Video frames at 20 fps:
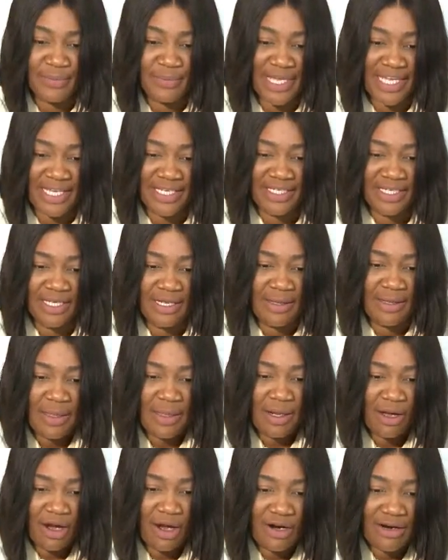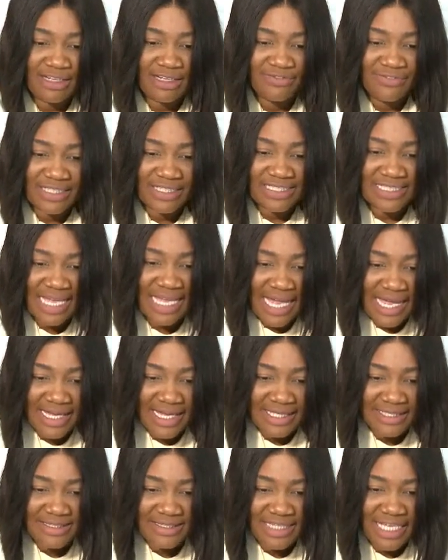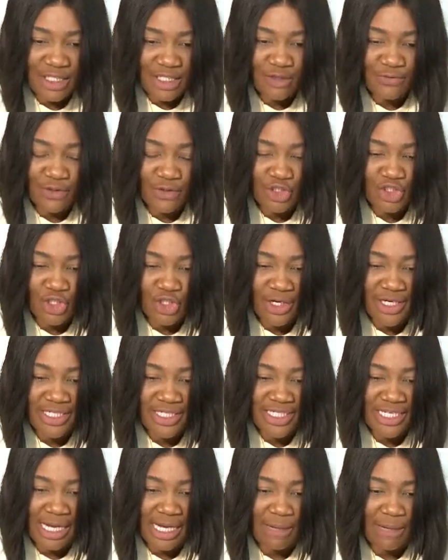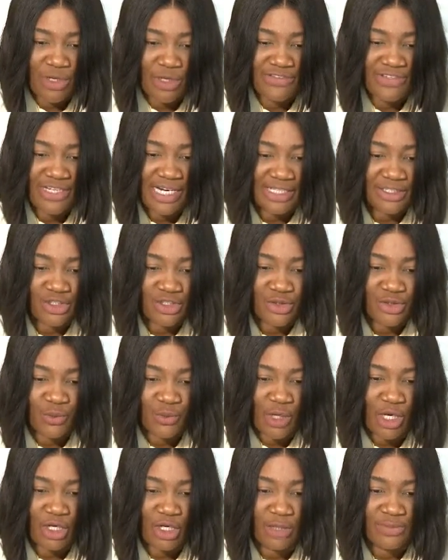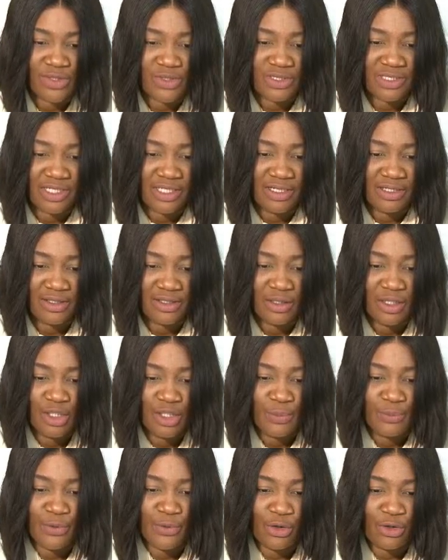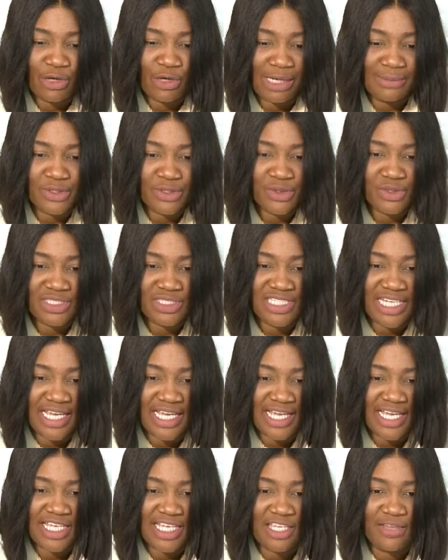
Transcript: pain. All right, Fatai, thank you for joining. I'm waving at you. Welcome to the program today.